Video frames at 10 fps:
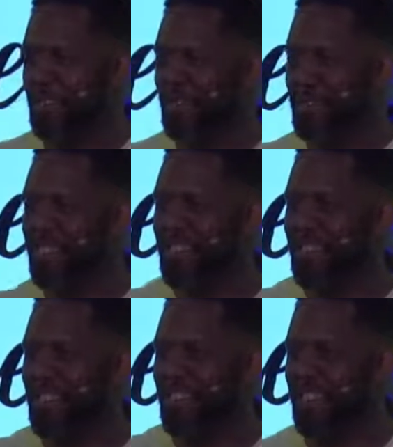to see
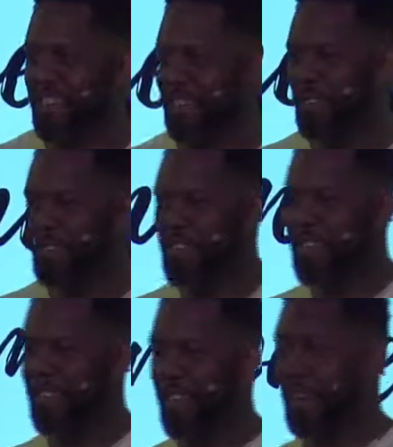Kaleo.
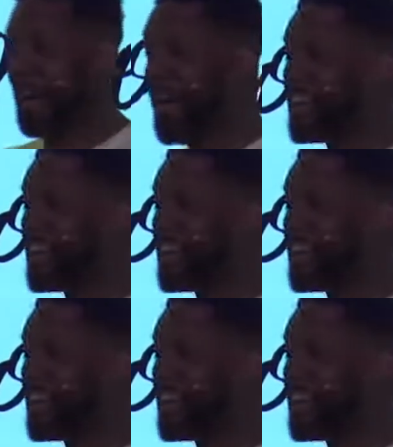I